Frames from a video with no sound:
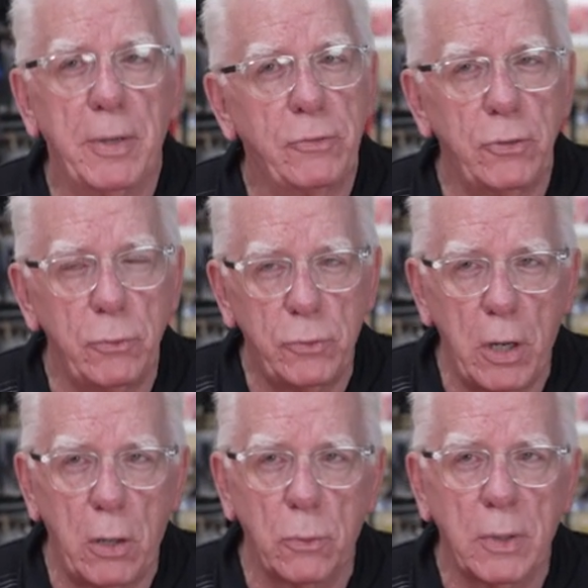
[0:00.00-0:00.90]
but you
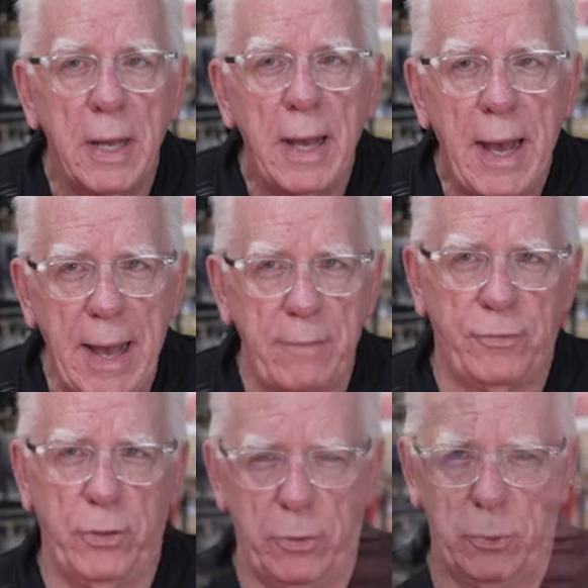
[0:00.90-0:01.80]
don't
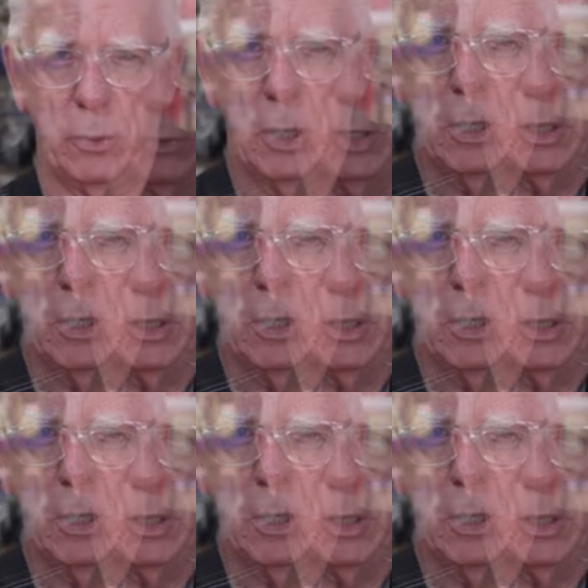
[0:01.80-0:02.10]
have to.